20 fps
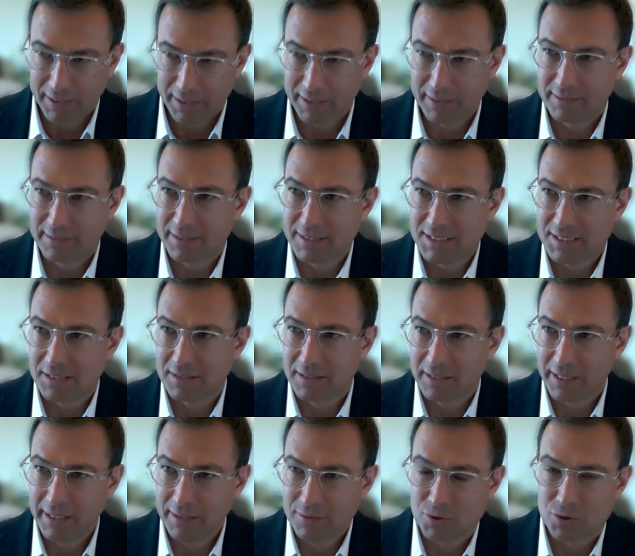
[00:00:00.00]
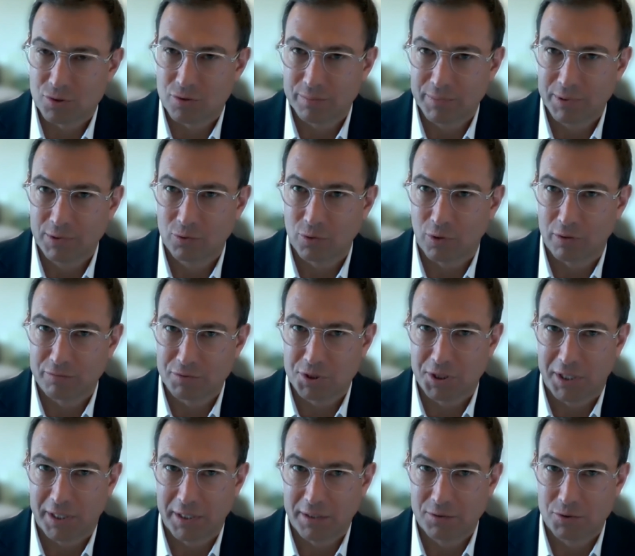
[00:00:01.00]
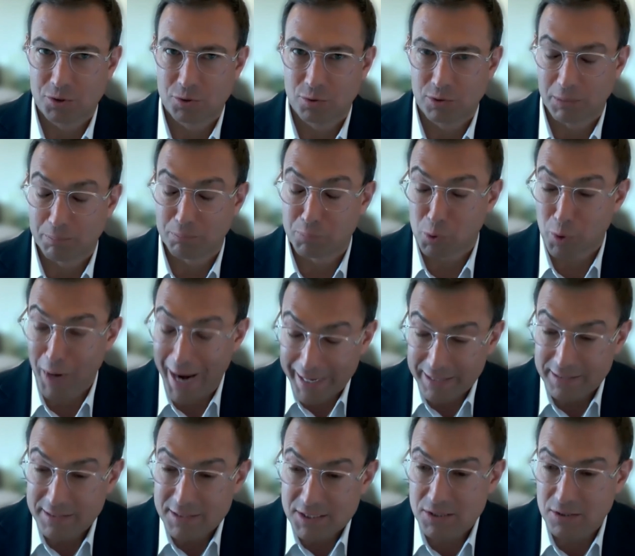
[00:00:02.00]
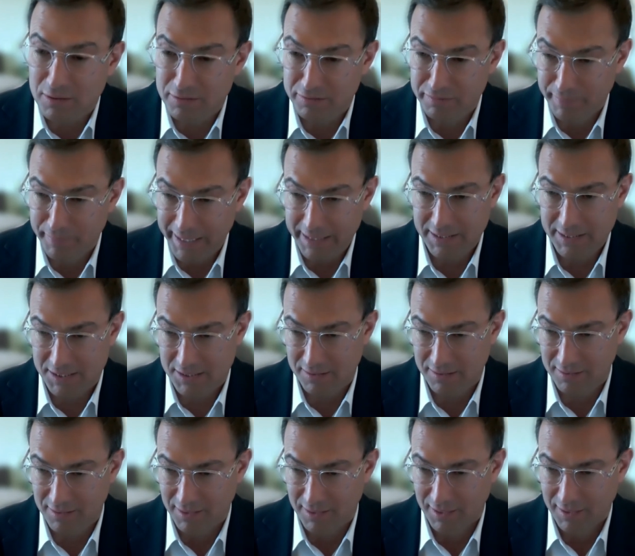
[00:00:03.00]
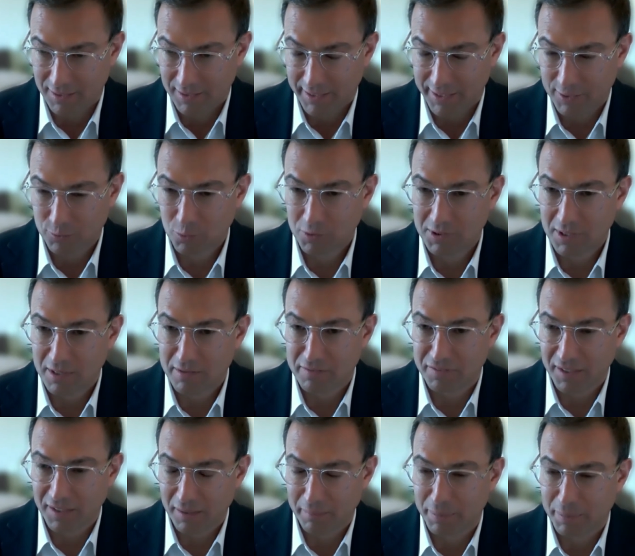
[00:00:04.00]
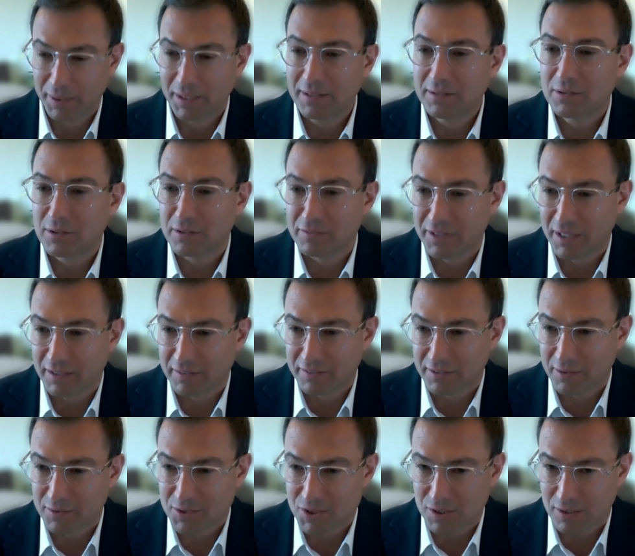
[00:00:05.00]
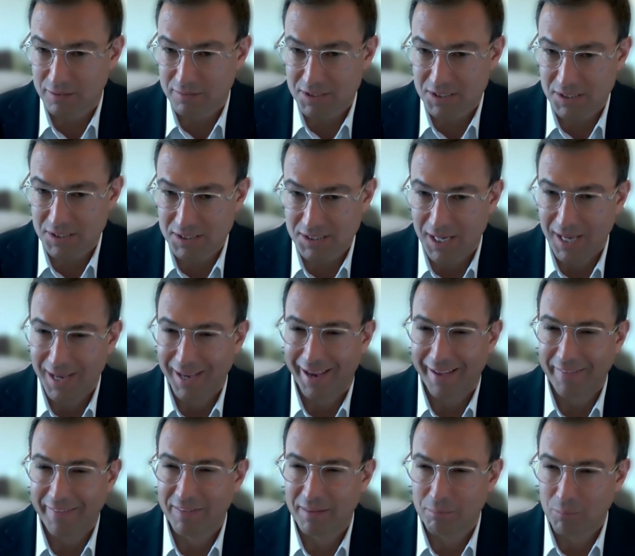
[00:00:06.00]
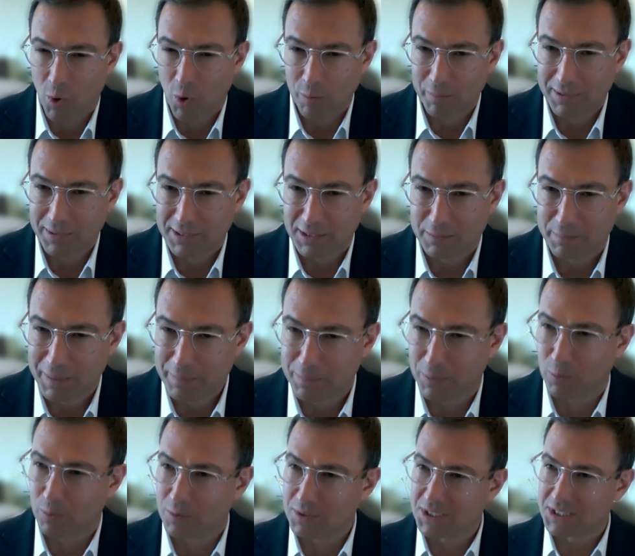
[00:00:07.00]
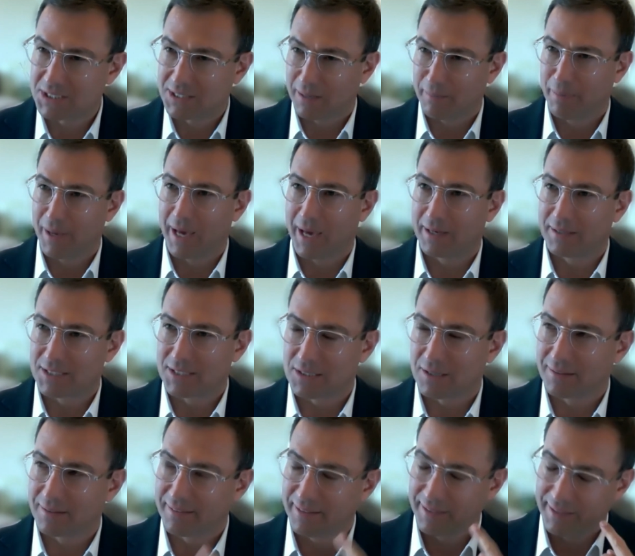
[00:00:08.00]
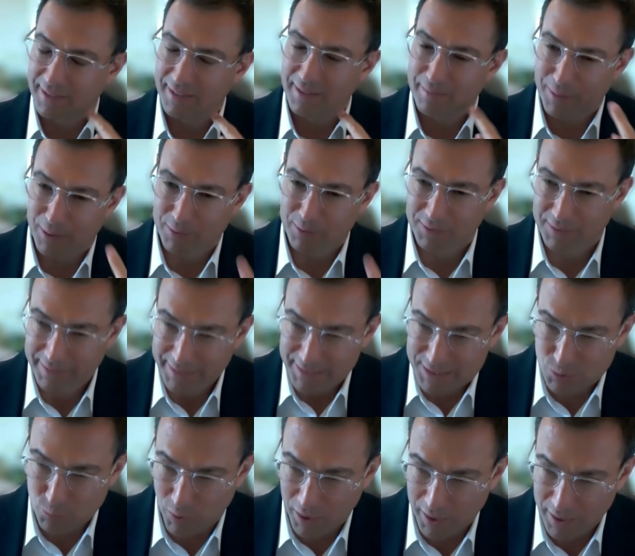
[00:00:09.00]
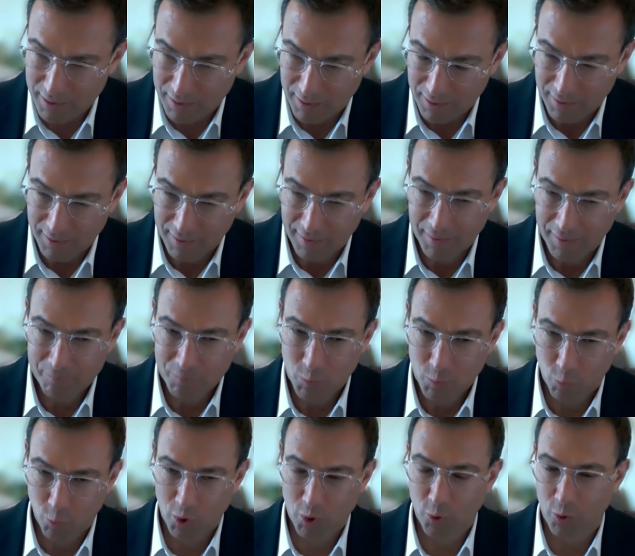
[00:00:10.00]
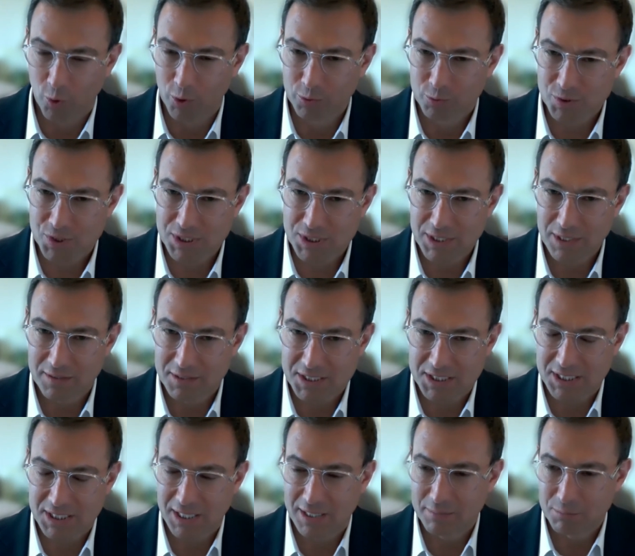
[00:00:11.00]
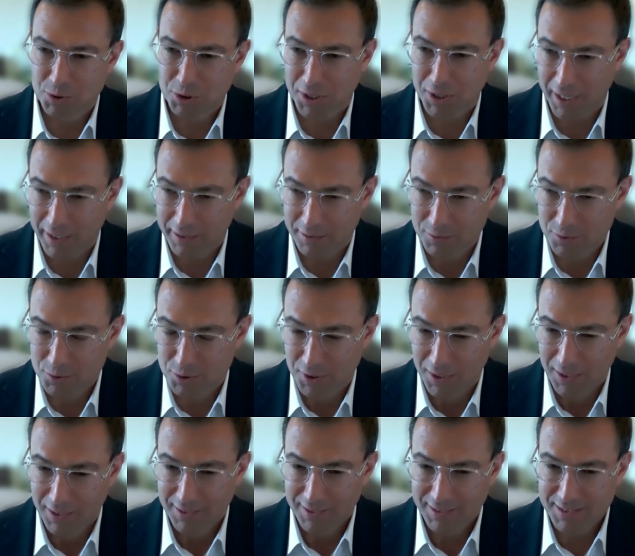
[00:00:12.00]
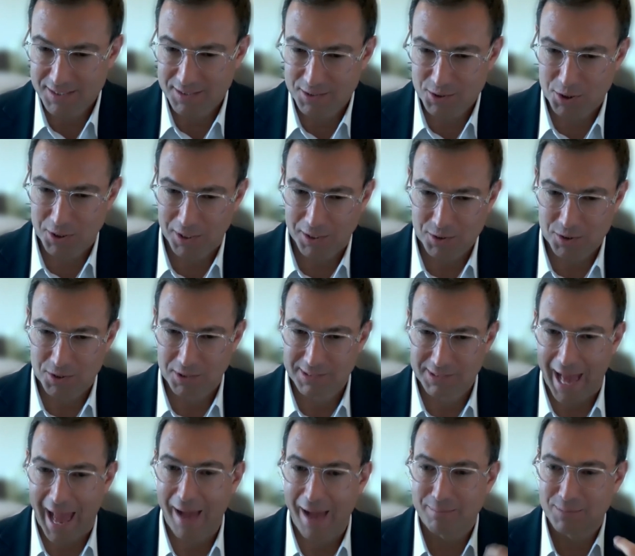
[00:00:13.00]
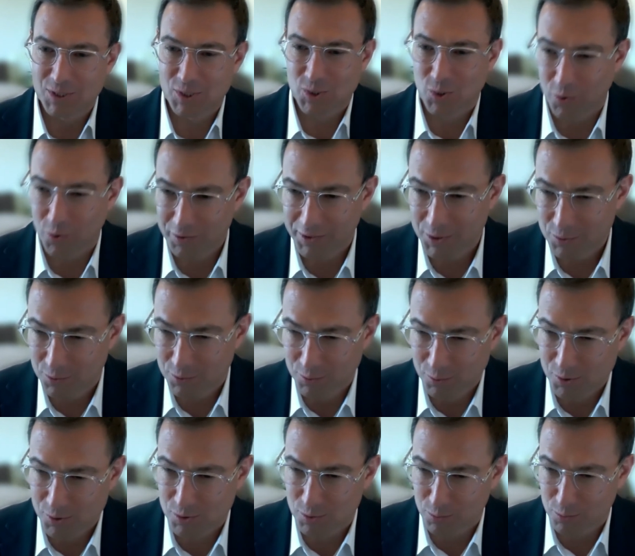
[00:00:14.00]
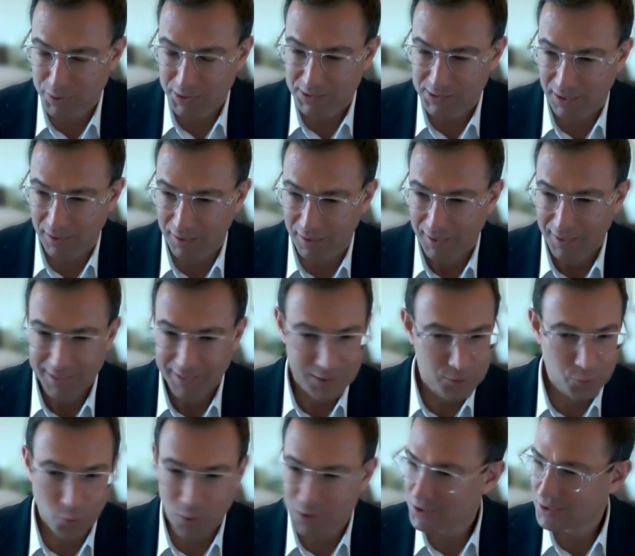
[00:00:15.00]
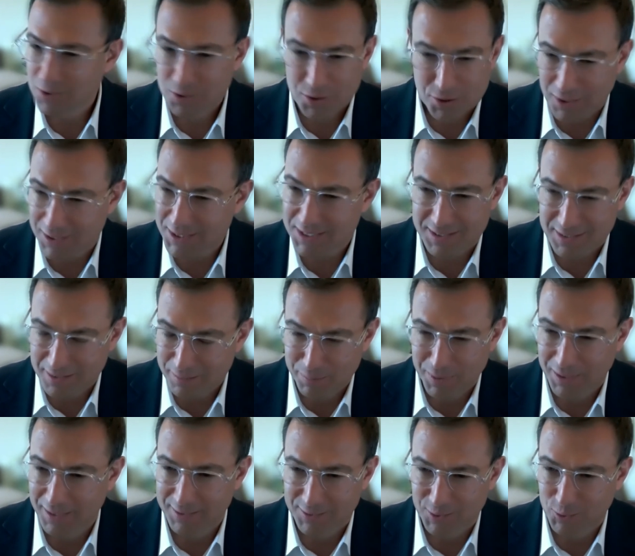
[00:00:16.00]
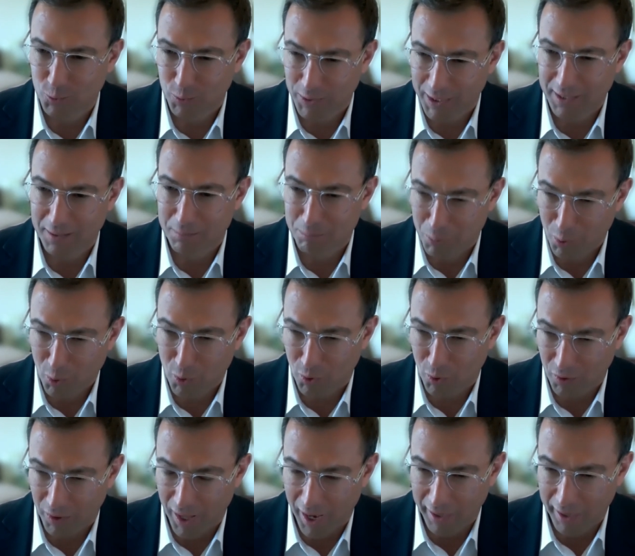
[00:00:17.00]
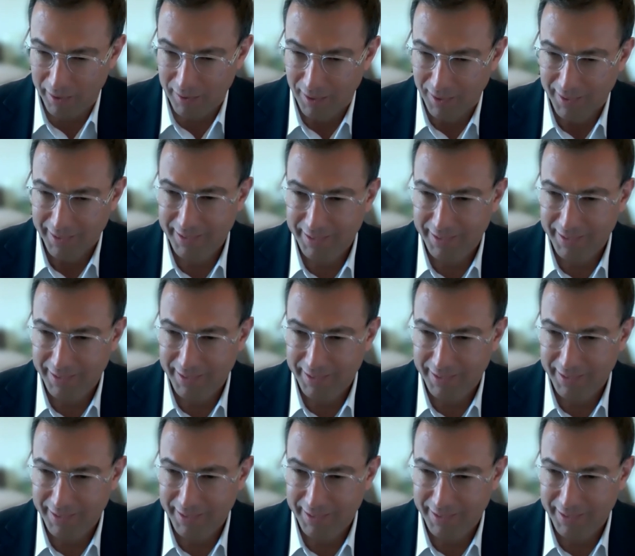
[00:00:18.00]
It is an instrument of change to the practice of medicine and to the availability of healthcare services. And the moment that people will step back and start thinking about this way, we're going to see the same change as the change that Amazon introduced to retail. It wasn't just the ability to get a book online.